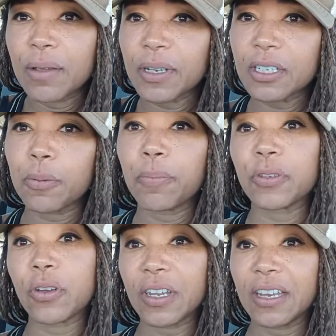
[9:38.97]
because people
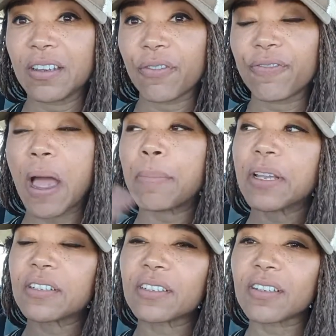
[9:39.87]
don't eat enough fat,
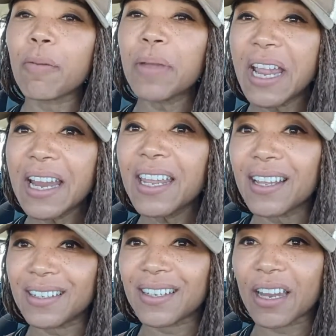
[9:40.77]
because some
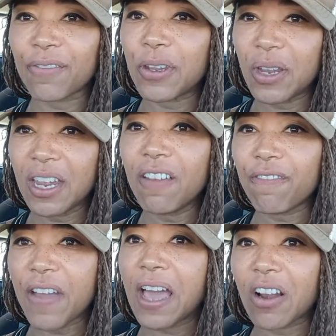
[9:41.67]
idiot said if you eat
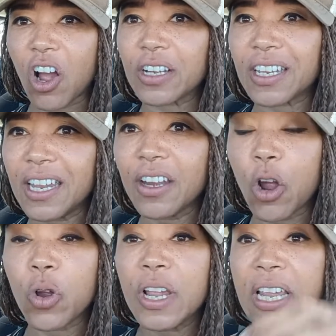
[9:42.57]
fat on
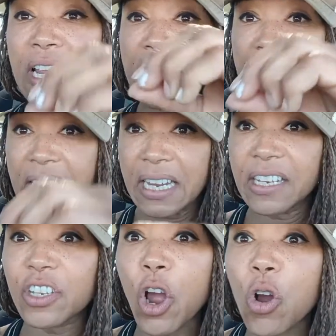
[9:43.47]
keto,
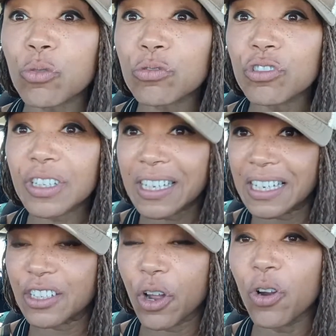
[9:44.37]
ketones,
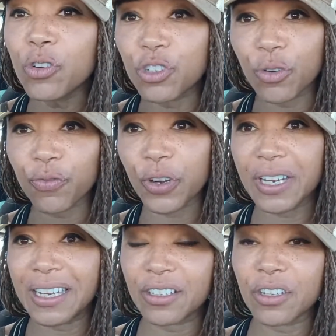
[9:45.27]
keto, short for
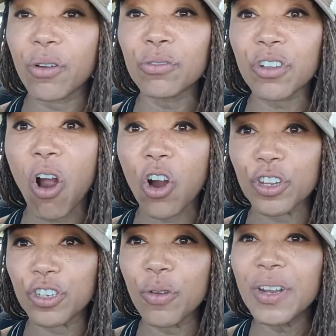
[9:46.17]
ketones, are
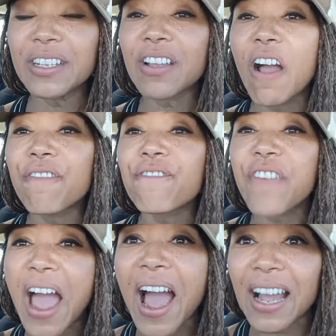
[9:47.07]
units of
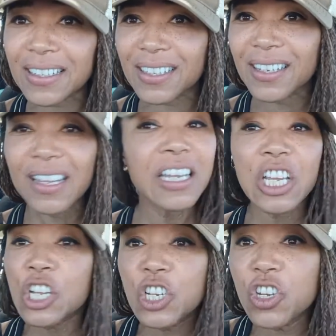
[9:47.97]
fat.
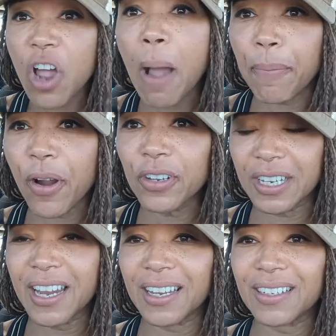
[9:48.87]
not
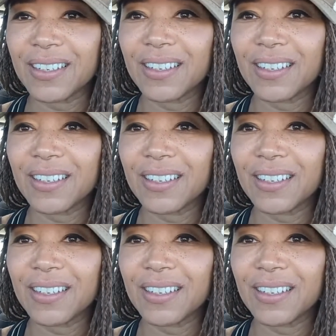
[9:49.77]
protein.